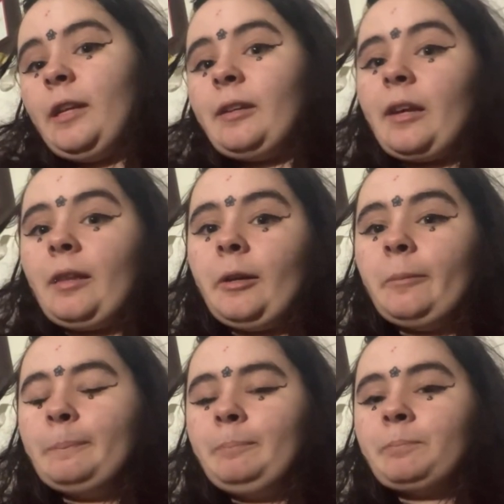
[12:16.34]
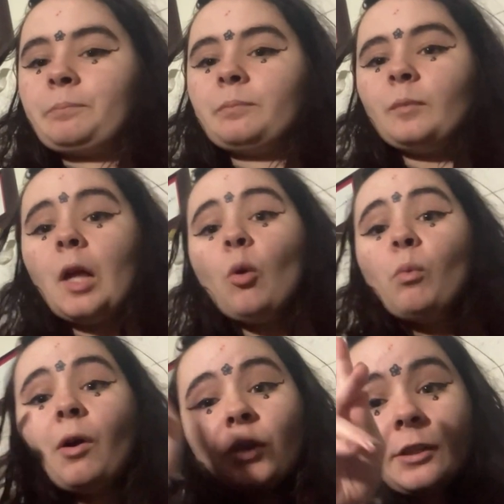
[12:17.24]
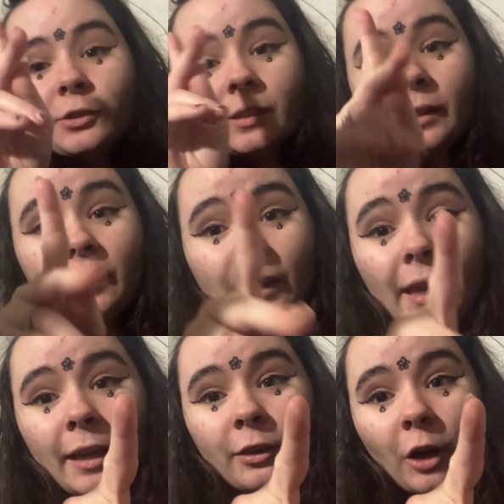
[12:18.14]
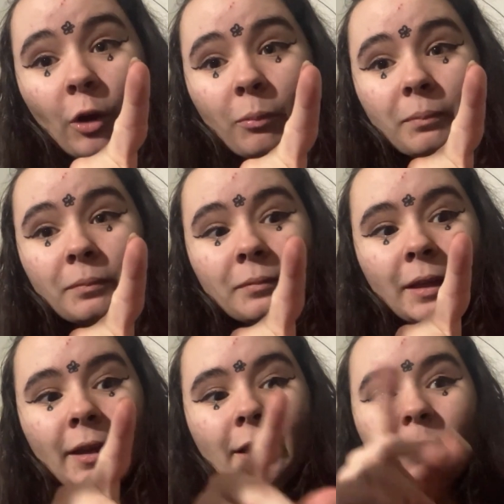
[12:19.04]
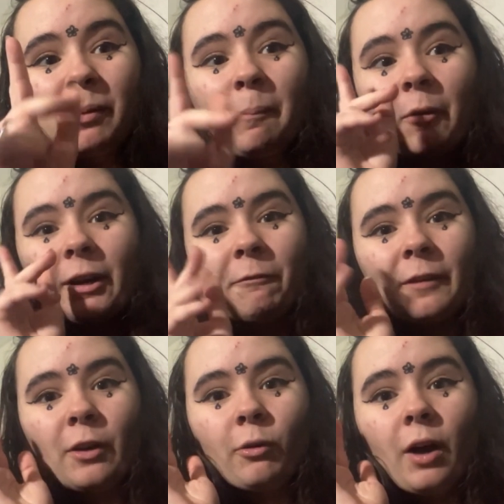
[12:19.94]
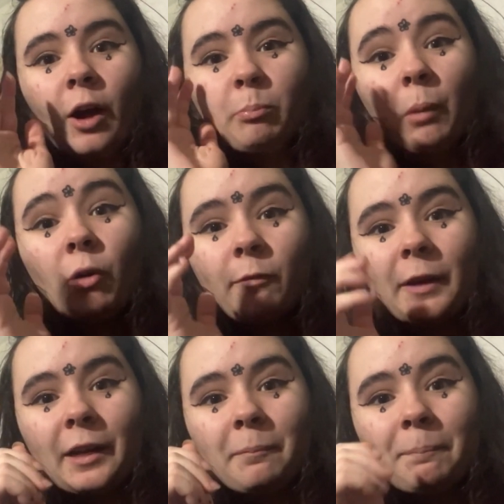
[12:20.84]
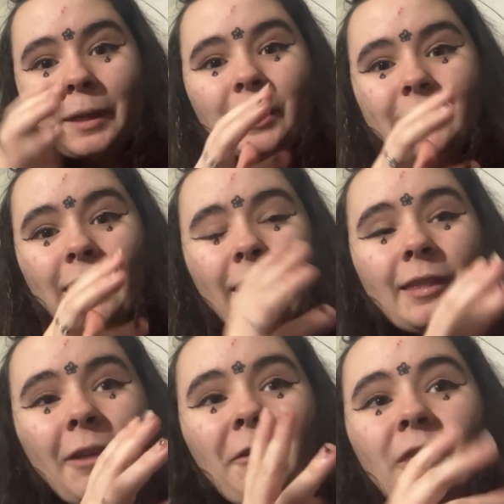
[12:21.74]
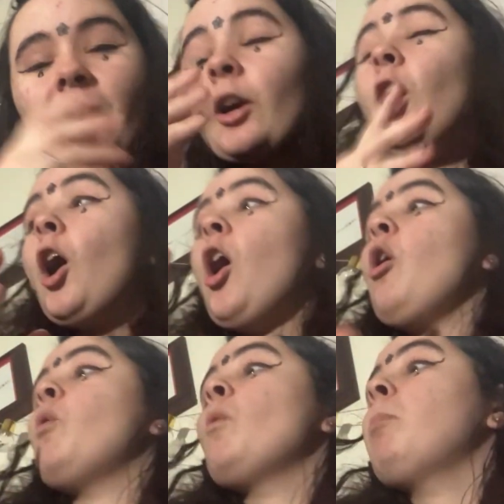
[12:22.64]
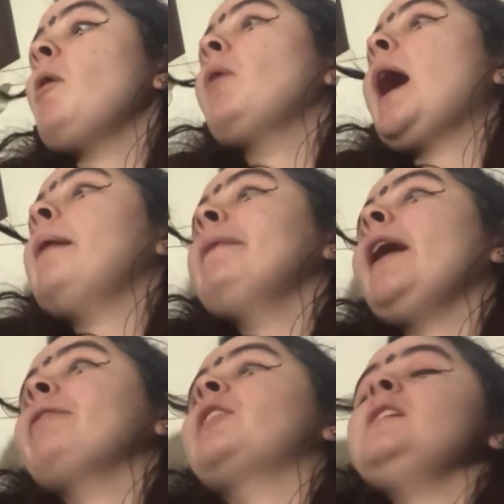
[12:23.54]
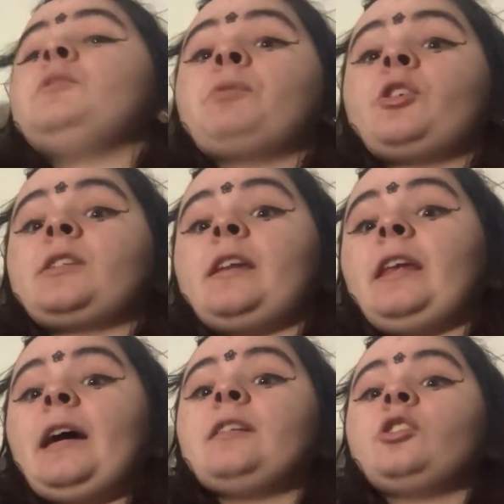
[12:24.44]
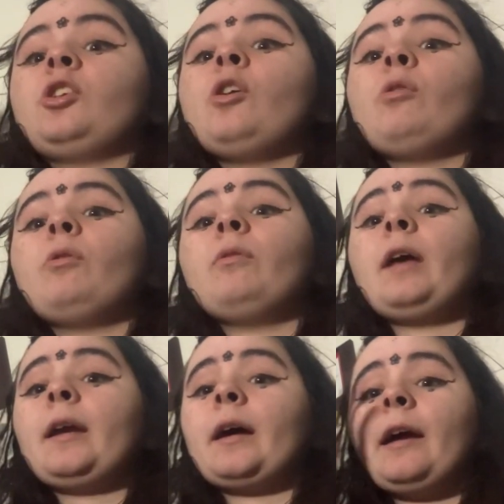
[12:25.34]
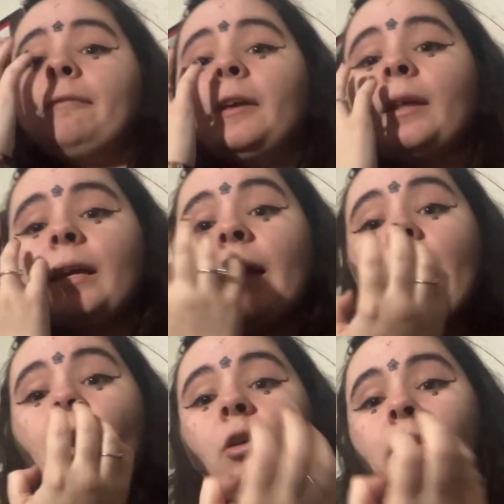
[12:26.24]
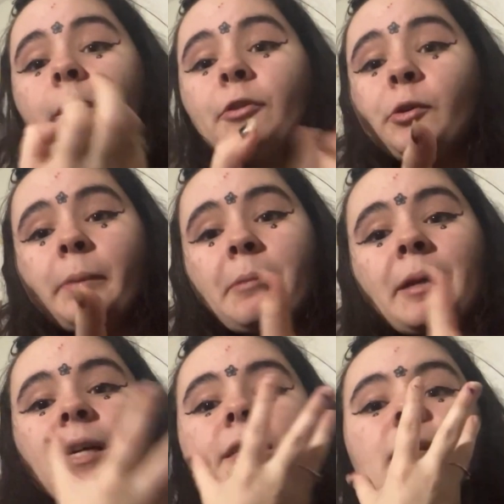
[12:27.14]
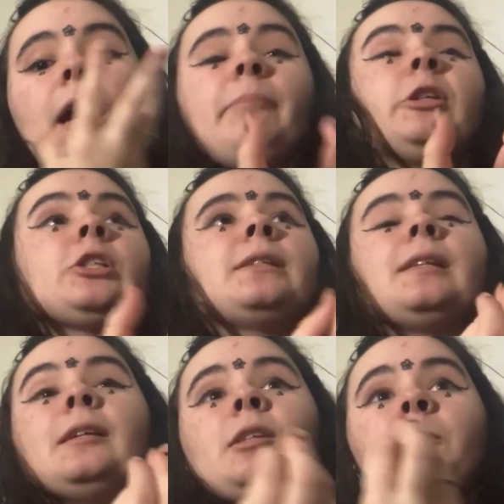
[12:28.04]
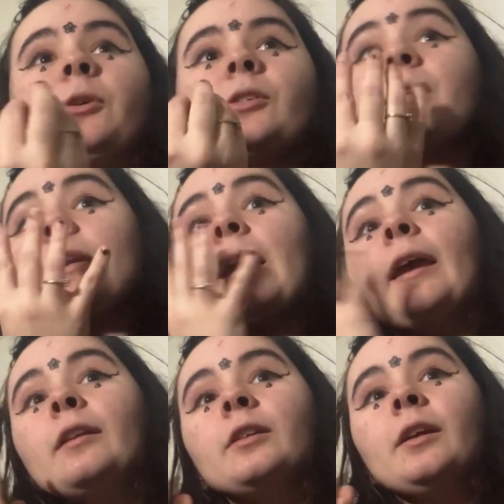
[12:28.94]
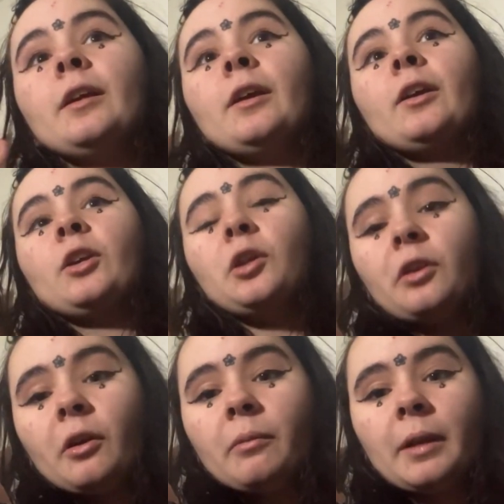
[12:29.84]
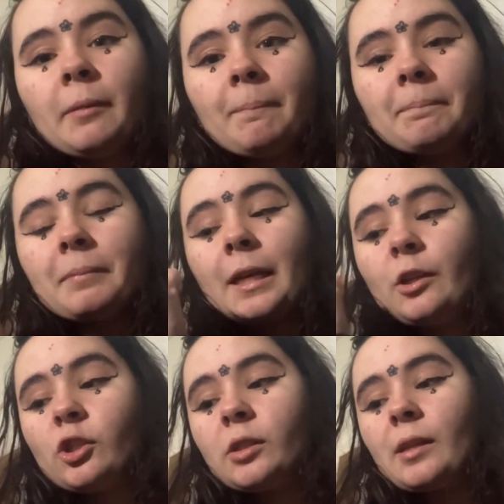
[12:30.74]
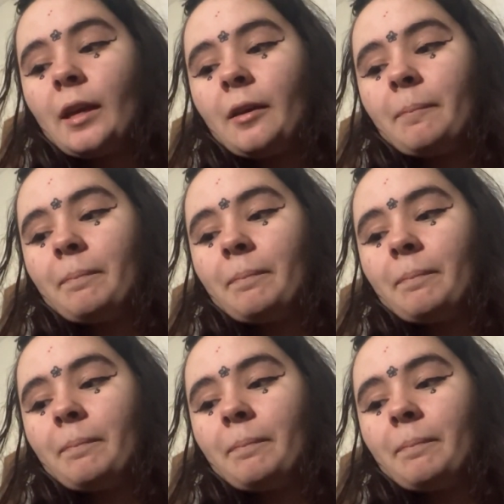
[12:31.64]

to get there. Oh, here's the thing, though. People can feel unmotivated because they feel like, oh, well, I'm not this person yet, so, like, I feel like I'll never be because I'm just this person. And, you know, it's just like,